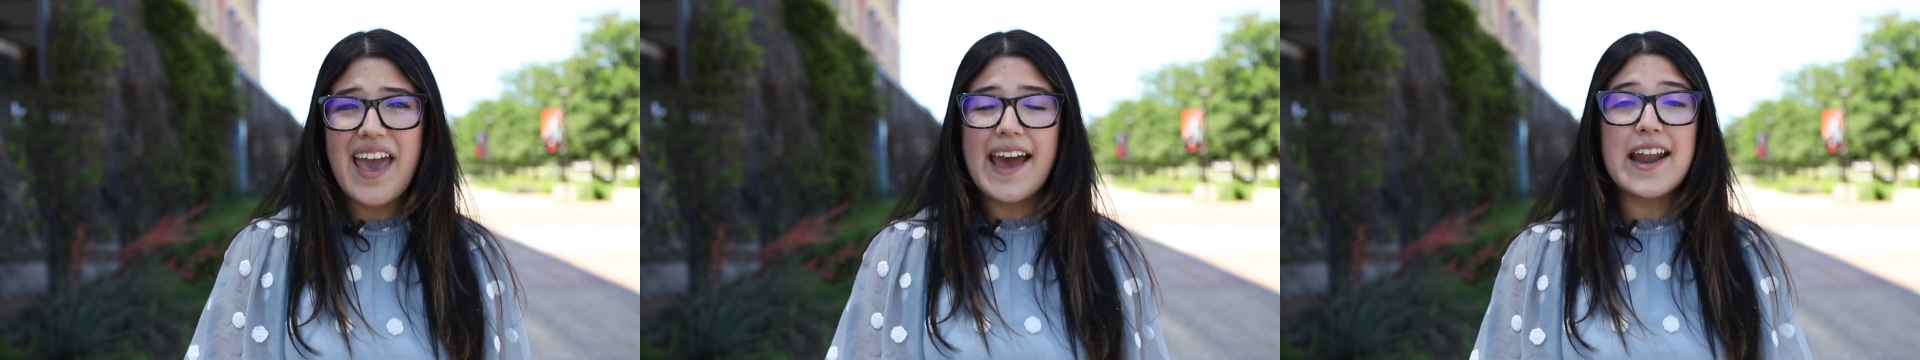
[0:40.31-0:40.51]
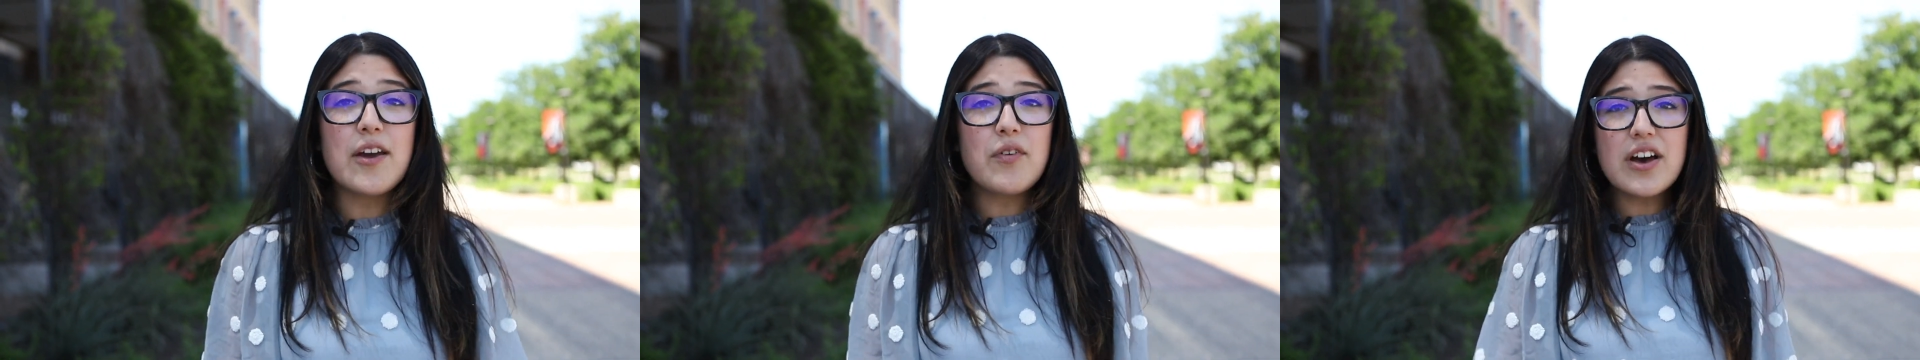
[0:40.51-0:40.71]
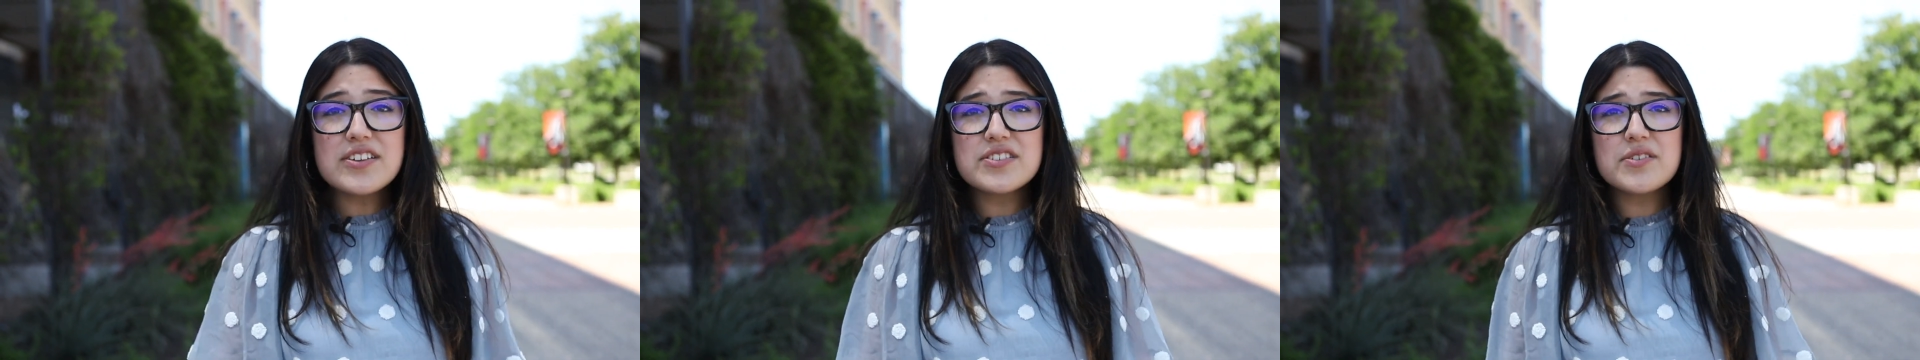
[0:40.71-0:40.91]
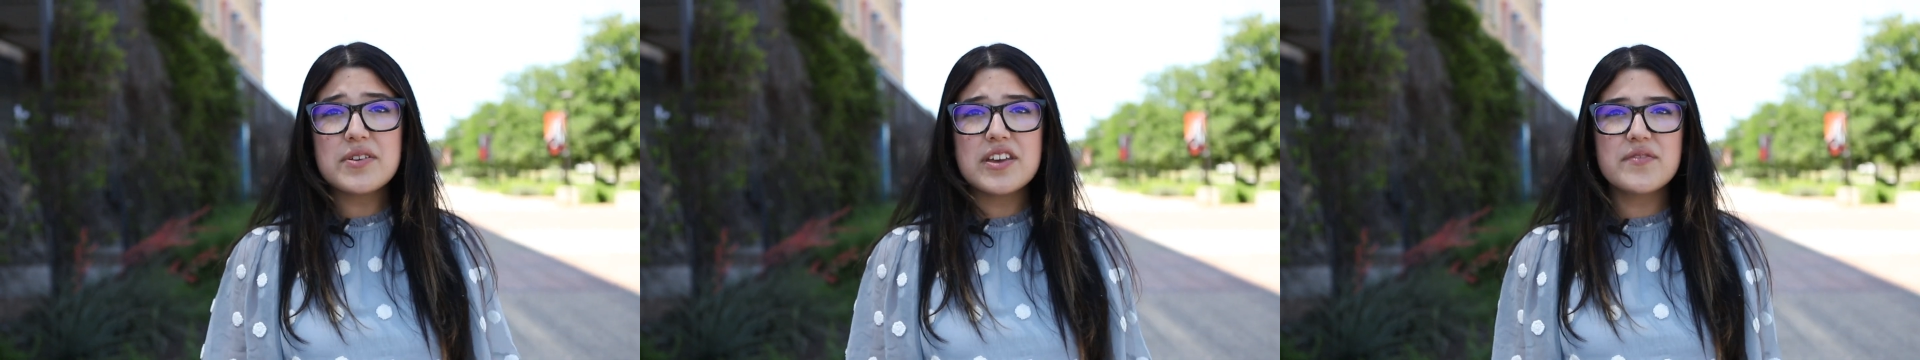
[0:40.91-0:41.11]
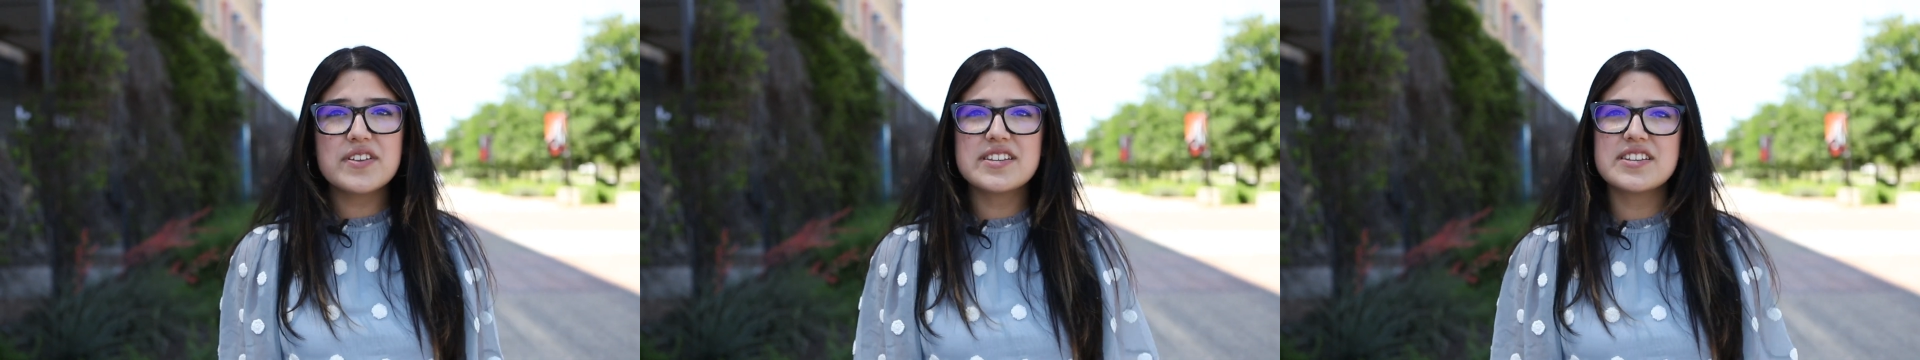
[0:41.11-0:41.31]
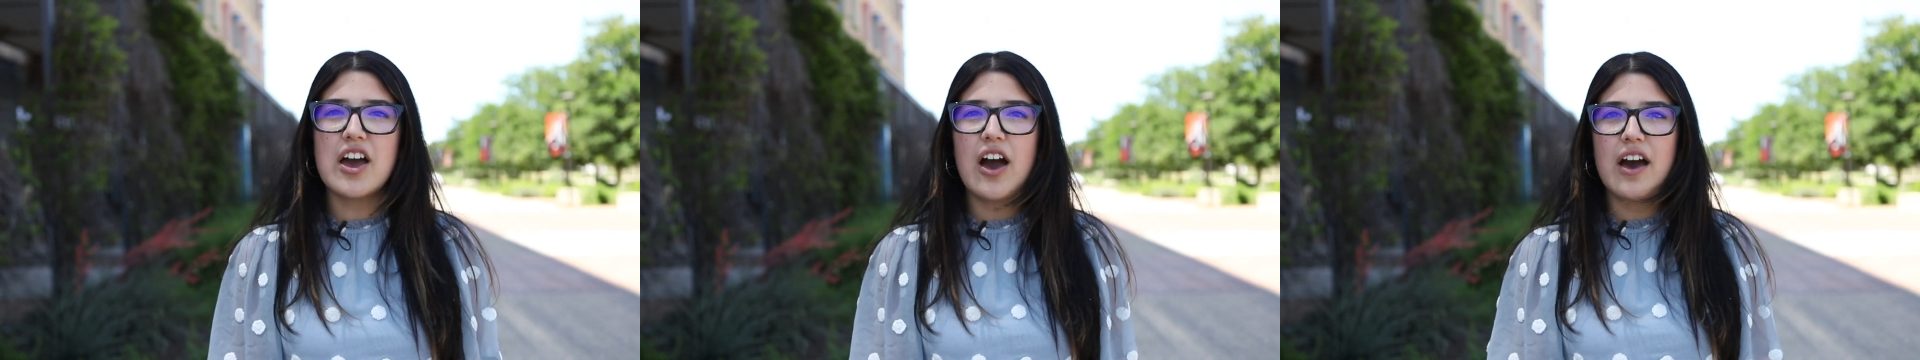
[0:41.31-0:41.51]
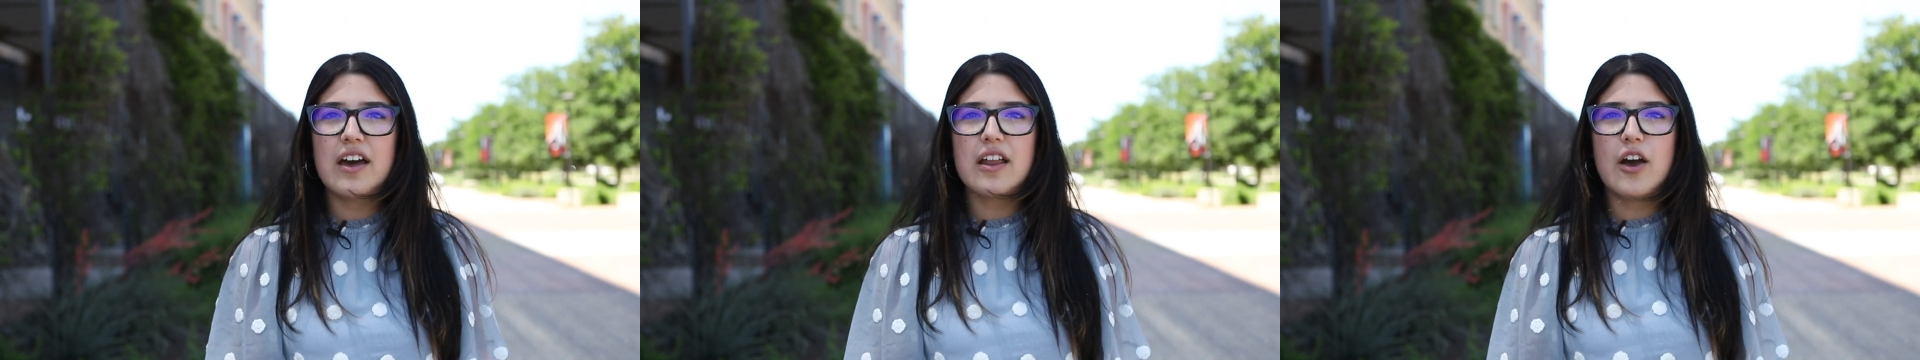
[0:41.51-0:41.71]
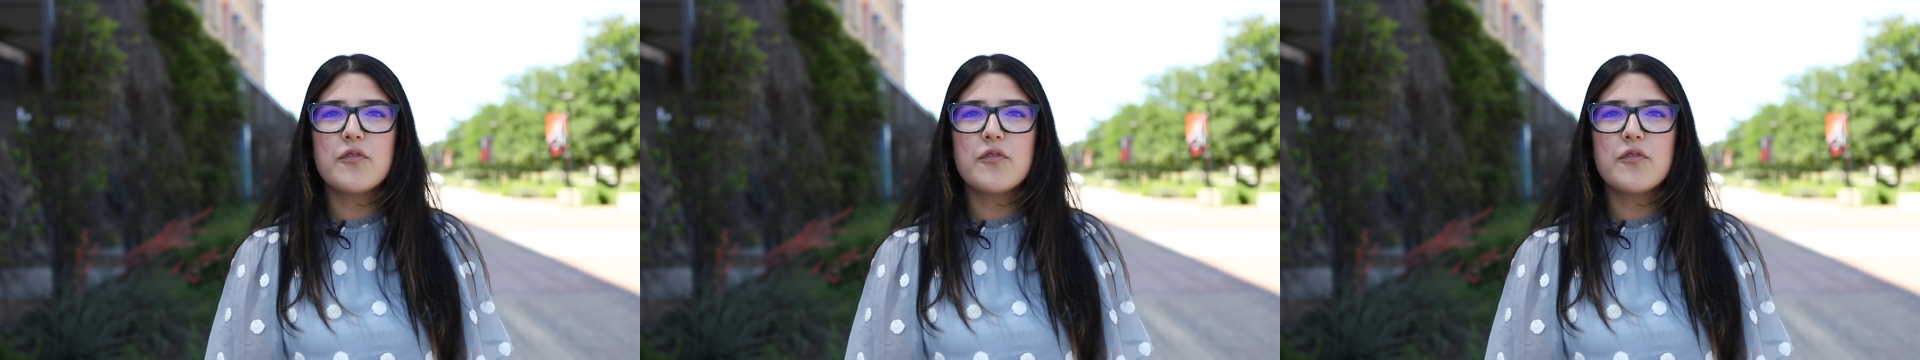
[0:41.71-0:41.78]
and I've also even taught